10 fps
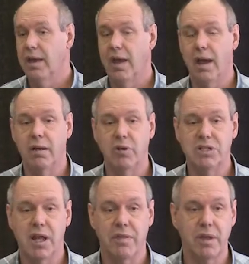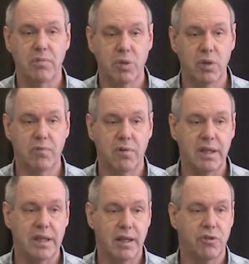uh, which I think
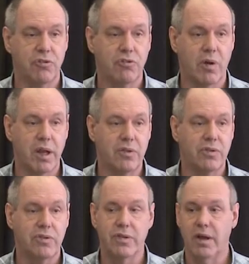beautifully illustrates